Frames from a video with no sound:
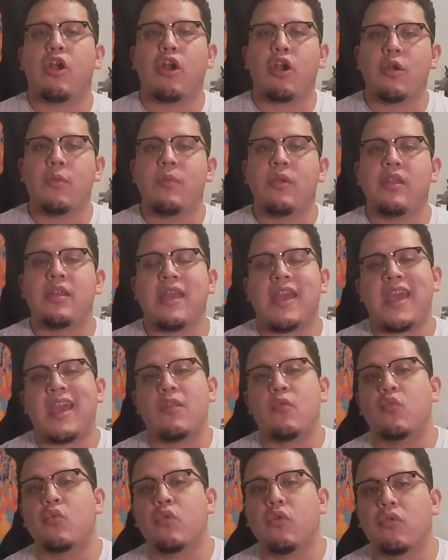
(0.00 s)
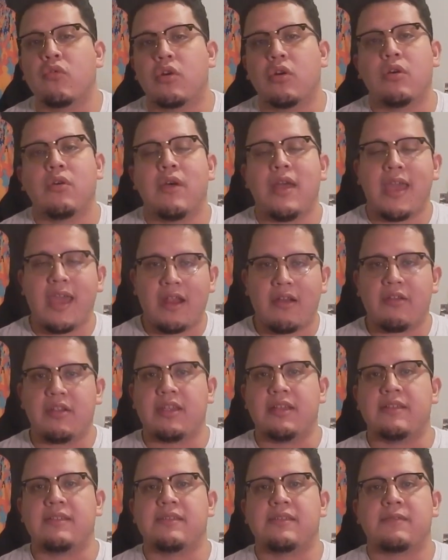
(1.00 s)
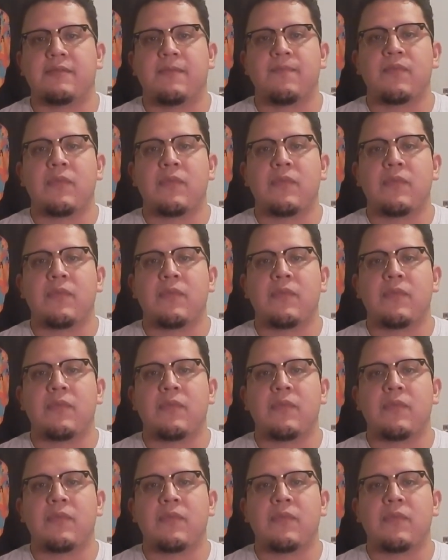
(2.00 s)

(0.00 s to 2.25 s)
urban and rural areas.